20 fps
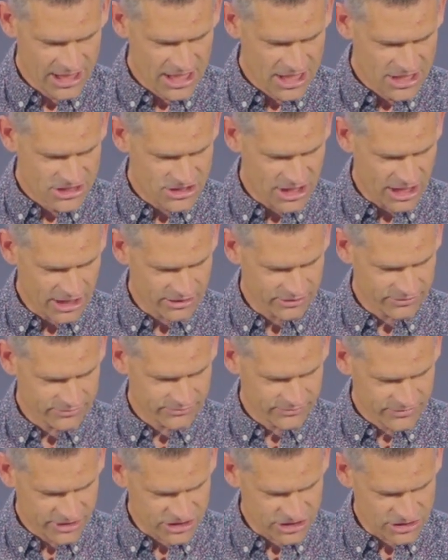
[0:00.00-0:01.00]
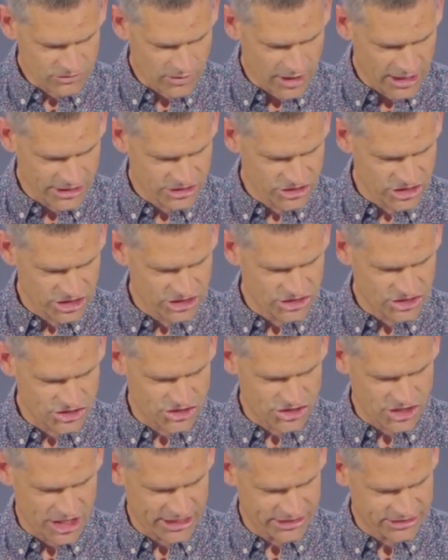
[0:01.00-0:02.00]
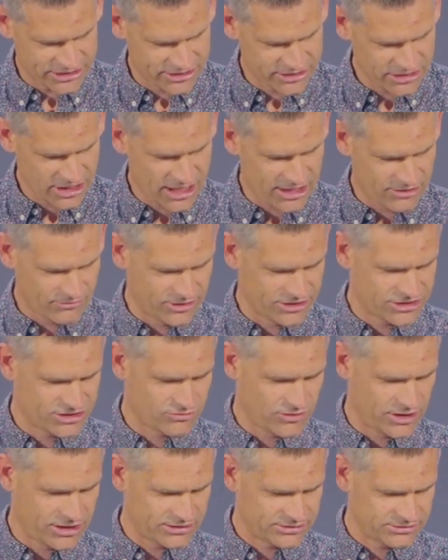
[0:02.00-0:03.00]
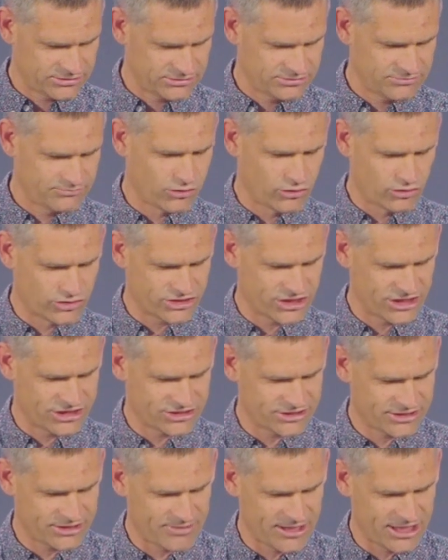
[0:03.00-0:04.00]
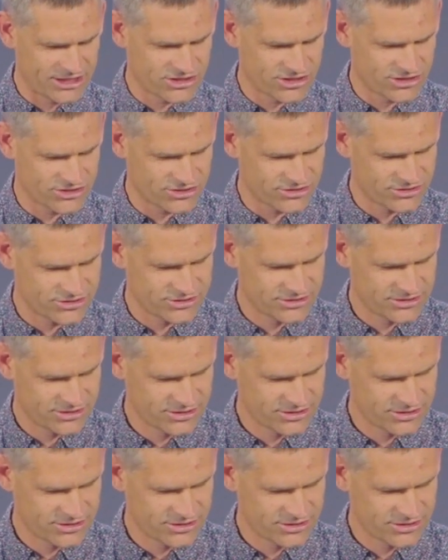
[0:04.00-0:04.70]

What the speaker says: So this is what Jesus says. This is what Paul says about Jesus.